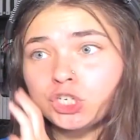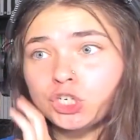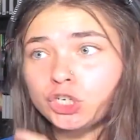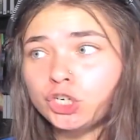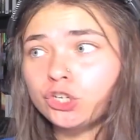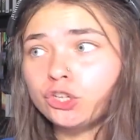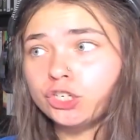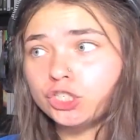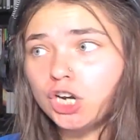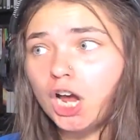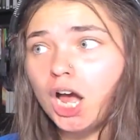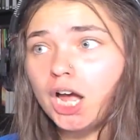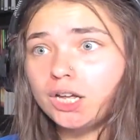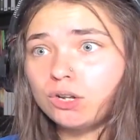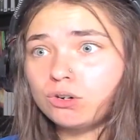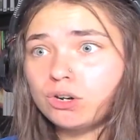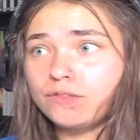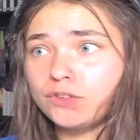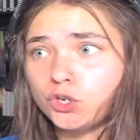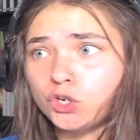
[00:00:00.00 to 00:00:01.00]
sure you're the
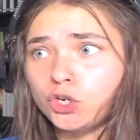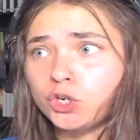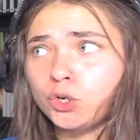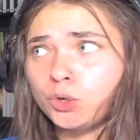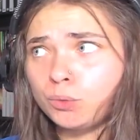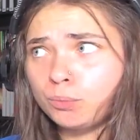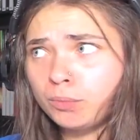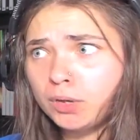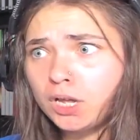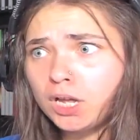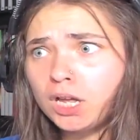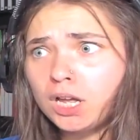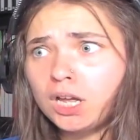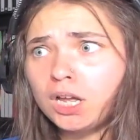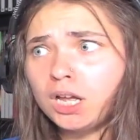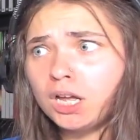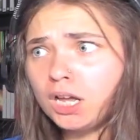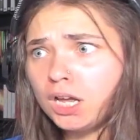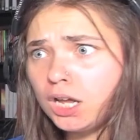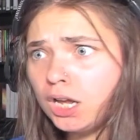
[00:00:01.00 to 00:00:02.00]
child of the group.
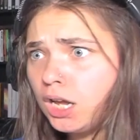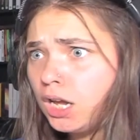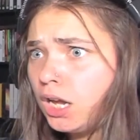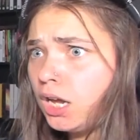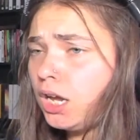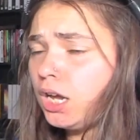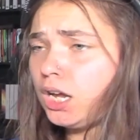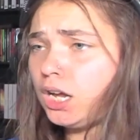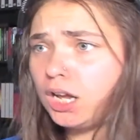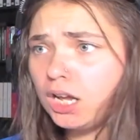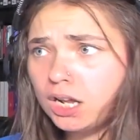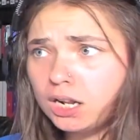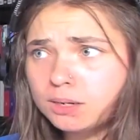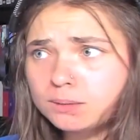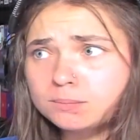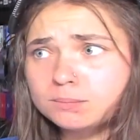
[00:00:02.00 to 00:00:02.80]
Fader, you be hitting.